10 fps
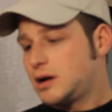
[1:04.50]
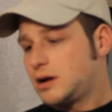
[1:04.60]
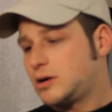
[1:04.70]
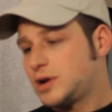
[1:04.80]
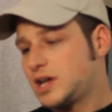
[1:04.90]

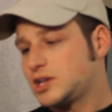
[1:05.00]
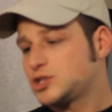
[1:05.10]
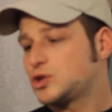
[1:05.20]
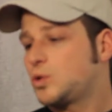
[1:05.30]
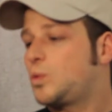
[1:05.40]
oh, it
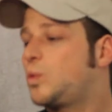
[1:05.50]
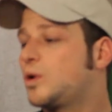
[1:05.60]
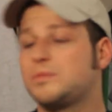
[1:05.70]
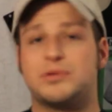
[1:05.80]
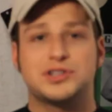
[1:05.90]
has
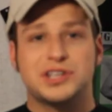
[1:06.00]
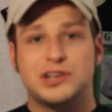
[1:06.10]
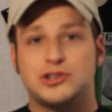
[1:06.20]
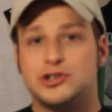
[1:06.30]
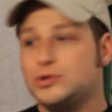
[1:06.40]

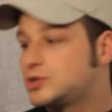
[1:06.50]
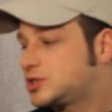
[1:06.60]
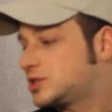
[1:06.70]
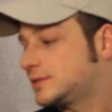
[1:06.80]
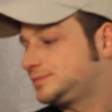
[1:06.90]
1%
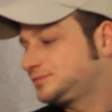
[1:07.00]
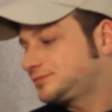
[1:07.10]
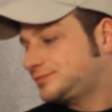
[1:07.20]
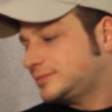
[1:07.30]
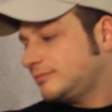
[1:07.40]
juice,
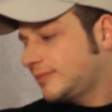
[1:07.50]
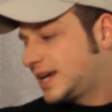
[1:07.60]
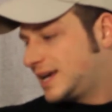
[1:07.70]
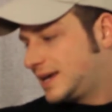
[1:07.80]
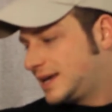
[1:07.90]

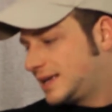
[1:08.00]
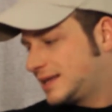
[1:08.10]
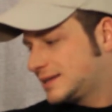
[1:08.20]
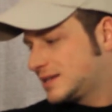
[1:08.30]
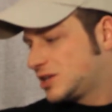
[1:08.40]

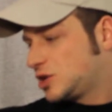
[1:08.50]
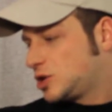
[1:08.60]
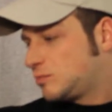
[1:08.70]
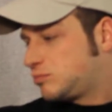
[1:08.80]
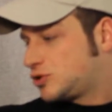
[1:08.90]
and
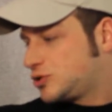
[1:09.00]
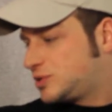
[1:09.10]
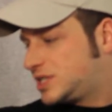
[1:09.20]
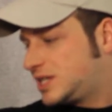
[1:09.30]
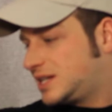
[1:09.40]
brewed
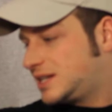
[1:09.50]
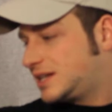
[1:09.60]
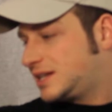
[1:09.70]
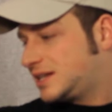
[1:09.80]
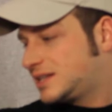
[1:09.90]

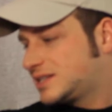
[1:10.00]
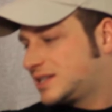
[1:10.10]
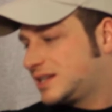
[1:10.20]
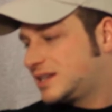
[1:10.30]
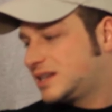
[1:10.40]
tea is
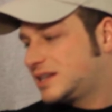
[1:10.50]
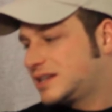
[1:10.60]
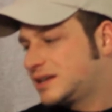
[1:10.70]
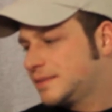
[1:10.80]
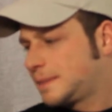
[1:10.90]

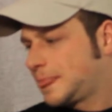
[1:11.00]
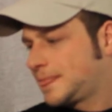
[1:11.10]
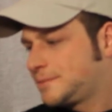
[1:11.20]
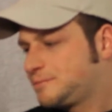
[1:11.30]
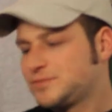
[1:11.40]
the
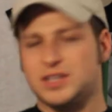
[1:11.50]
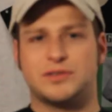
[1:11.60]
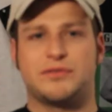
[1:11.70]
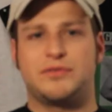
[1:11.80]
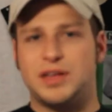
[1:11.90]

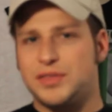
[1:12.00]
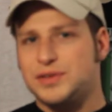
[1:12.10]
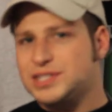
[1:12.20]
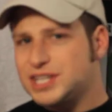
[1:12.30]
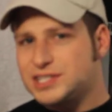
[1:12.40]

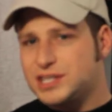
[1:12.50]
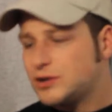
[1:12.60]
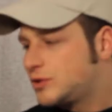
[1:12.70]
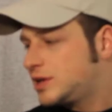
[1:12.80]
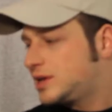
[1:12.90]
sixth
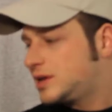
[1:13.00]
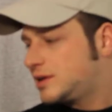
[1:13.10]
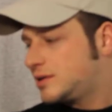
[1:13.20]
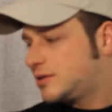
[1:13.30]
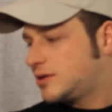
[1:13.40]

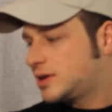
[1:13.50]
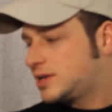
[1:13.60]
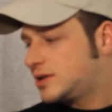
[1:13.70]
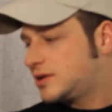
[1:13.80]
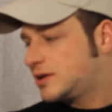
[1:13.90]
ingredient on
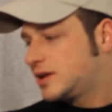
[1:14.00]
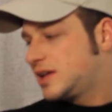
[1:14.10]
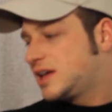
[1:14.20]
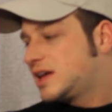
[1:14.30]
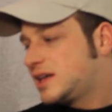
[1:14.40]
here,
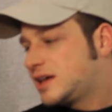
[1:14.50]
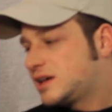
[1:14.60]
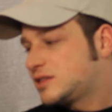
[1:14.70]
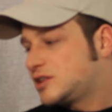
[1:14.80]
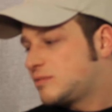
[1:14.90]

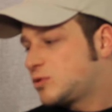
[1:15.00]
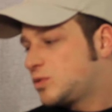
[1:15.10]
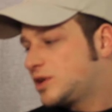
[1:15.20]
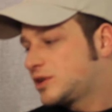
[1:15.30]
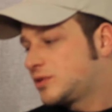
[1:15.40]
and the
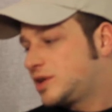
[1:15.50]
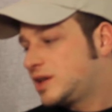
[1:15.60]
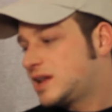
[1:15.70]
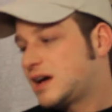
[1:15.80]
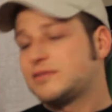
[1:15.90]
#1
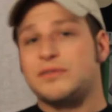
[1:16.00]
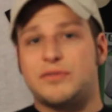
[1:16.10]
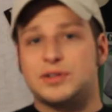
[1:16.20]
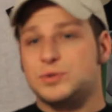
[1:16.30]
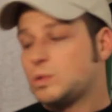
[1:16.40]
ingredient after
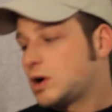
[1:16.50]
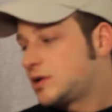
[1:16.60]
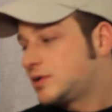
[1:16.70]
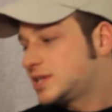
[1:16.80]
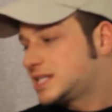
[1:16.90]
filtered
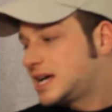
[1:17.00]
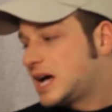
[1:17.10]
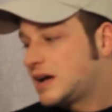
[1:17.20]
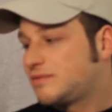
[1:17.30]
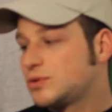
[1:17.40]
water is
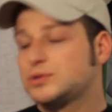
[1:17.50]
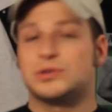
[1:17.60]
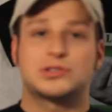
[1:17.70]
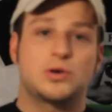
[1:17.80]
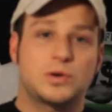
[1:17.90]
high
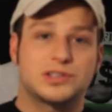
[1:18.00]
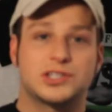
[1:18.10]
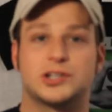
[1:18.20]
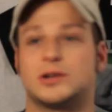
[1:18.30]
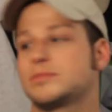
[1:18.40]
fructose corn
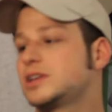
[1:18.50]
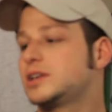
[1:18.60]
syrup.